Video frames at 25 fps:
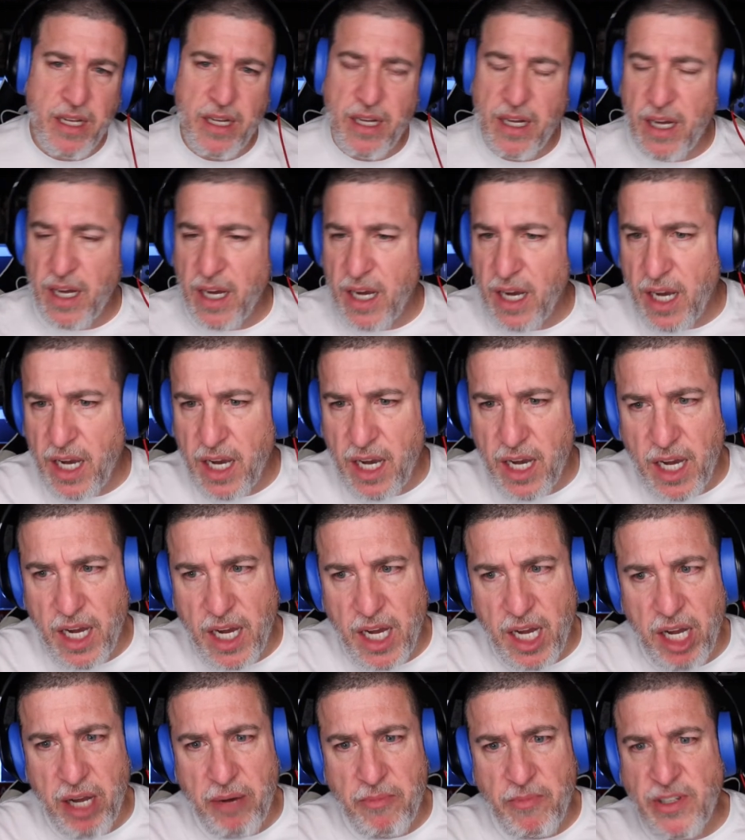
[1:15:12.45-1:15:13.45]

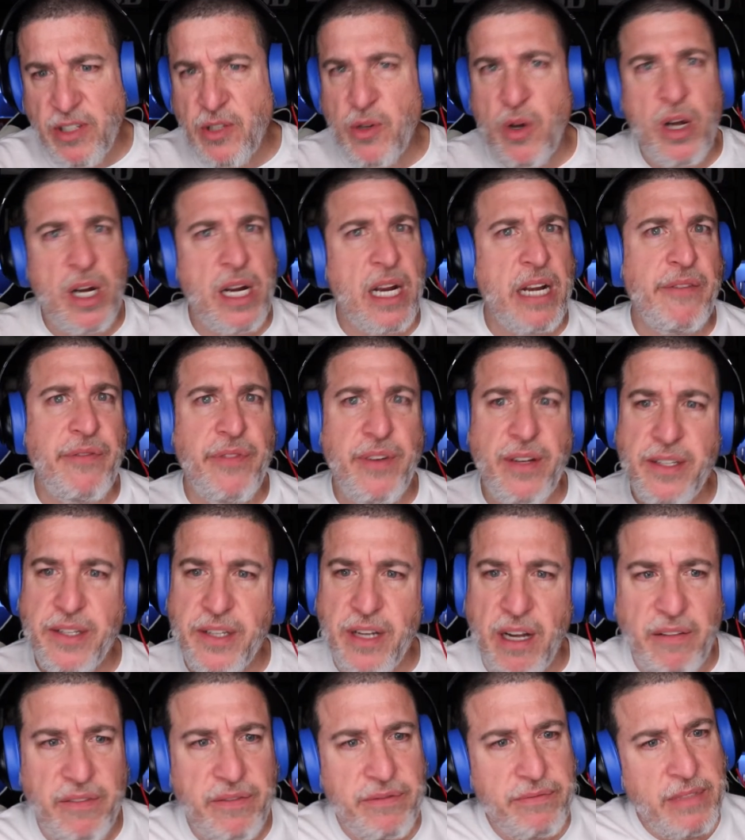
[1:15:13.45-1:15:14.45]
We do all kind of fun stuff.